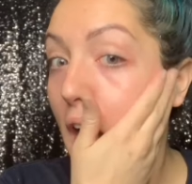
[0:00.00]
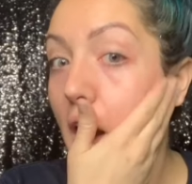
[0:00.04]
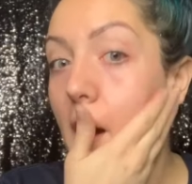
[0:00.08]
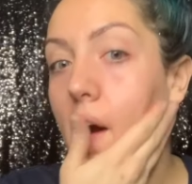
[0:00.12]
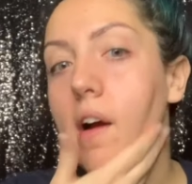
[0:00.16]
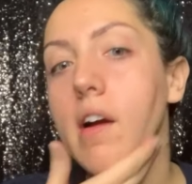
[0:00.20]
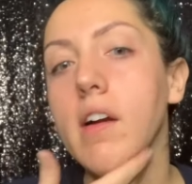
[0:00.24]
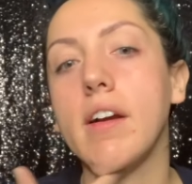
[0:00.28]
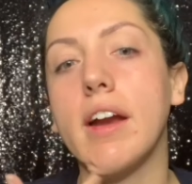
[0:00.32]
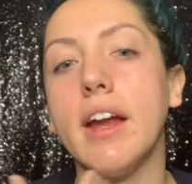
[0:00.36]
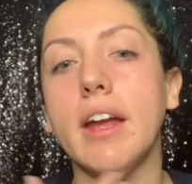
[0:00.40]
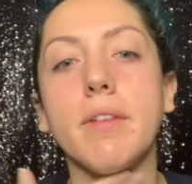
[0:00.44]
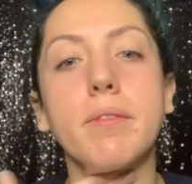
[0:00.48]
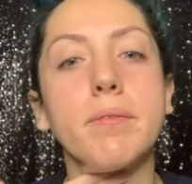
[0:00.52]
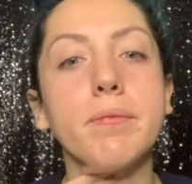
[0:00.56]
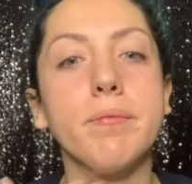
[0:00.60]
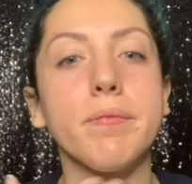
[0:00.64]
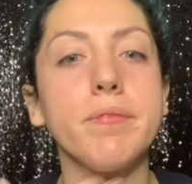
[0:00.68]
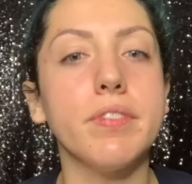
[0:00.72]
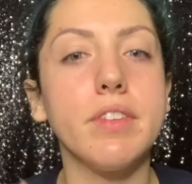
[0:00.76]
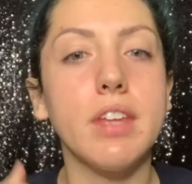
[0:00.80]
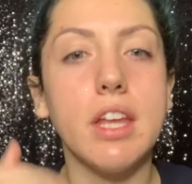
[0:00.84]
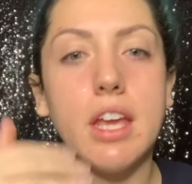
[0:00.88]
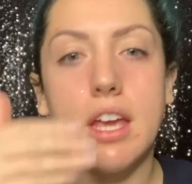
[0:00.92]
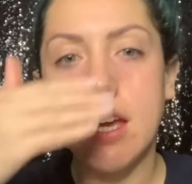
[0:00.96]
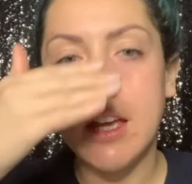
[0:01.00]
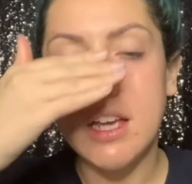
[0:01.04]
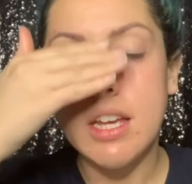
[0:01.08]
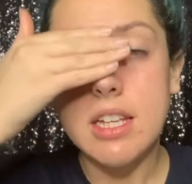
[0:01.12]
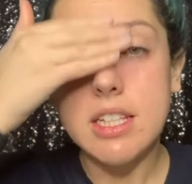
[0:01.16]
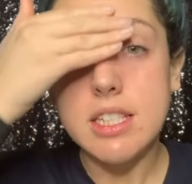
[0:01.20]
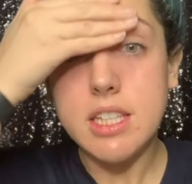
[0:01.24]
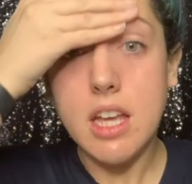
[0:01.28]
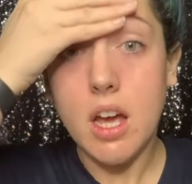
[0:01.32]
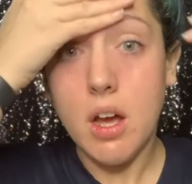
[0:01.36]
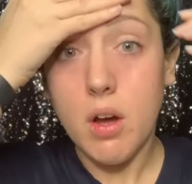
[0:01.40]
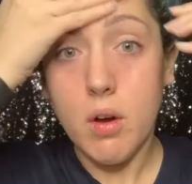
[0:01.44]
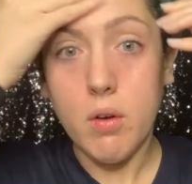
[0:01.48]
All right.
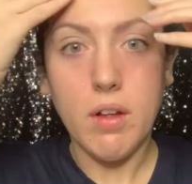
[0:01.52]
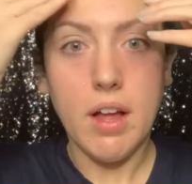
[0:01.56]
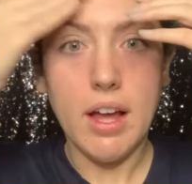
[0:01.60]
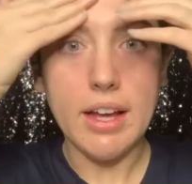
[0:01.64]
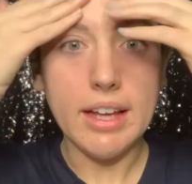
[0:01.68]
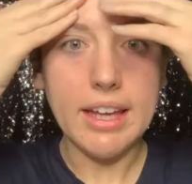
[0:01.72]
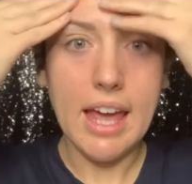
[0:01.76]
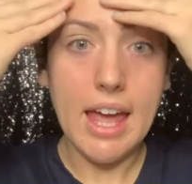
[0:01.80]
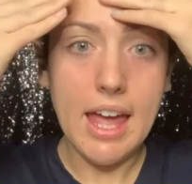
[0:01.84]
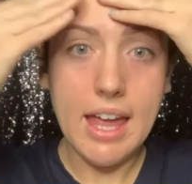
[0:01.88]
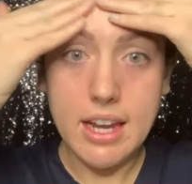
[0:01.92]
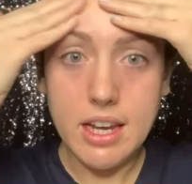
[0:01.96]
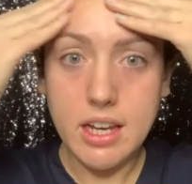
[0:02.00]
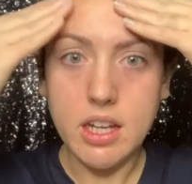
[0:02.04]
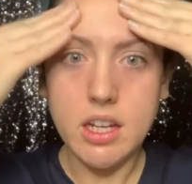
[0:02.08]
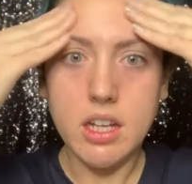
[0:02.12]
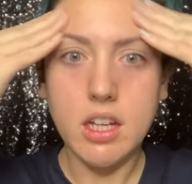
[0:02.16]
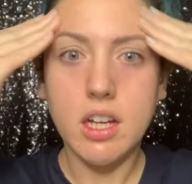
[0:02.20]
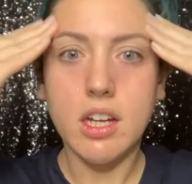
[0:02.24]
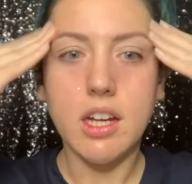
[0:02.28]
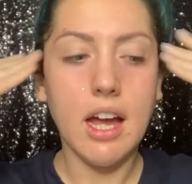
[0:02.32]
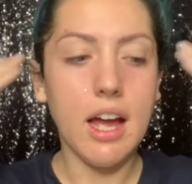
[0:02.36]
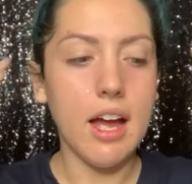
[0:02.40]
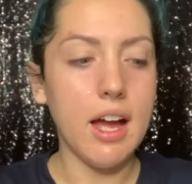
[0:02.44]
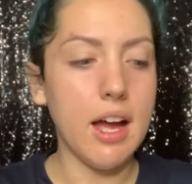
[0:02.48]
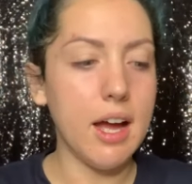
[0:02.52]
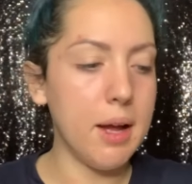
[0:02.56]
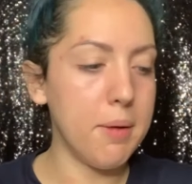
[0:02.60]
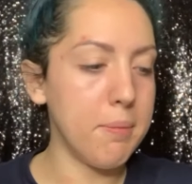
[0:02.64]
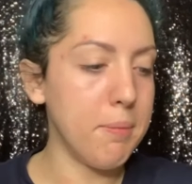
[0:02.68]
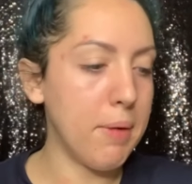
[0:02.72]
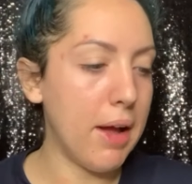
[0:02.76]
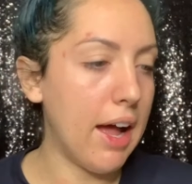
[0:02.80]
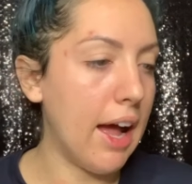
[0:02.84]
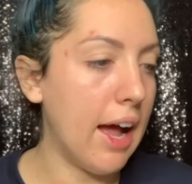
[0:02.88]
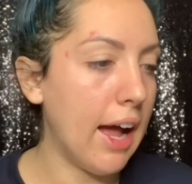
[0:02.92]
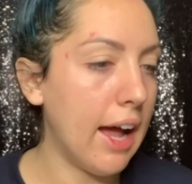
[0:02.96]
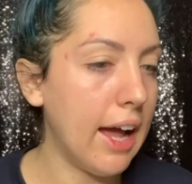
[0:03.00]
So again,
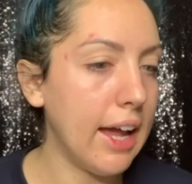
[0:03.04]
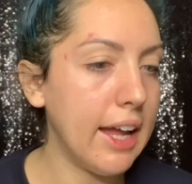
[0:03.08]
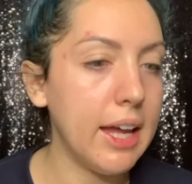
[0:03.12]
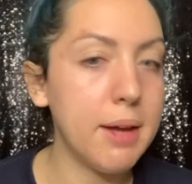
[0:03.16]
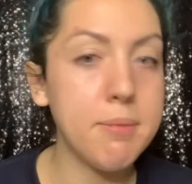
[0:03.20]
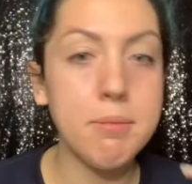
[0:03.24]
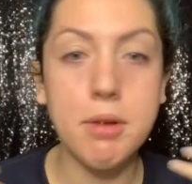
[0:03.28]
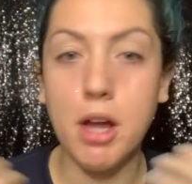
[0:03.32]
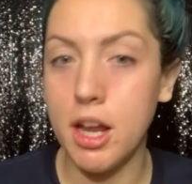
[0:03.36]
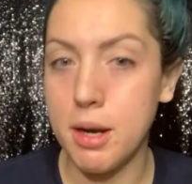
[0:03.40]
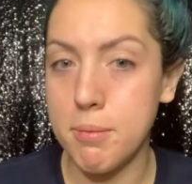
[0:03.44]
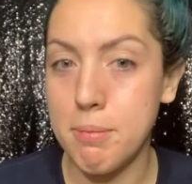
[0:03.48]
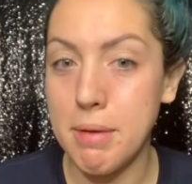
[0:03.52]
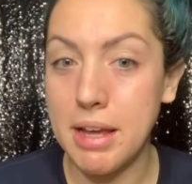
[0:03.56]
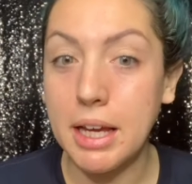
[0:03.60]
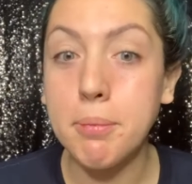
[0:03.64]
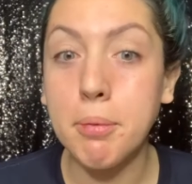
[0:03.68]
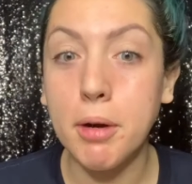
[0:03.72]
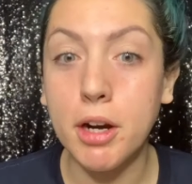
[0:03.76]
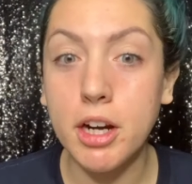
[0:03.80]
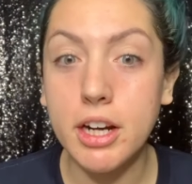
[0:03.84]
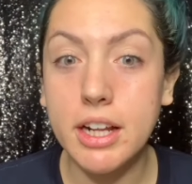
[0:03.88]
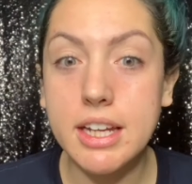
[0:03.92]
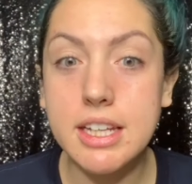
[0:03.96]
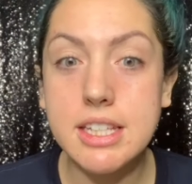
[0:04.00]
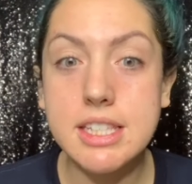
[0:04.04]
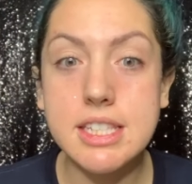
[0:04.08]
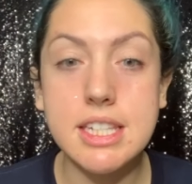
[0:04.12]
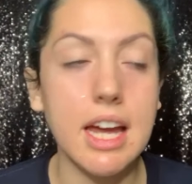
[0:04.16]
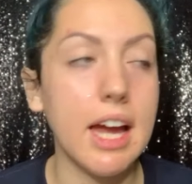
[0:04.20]
I am not a makeup artist.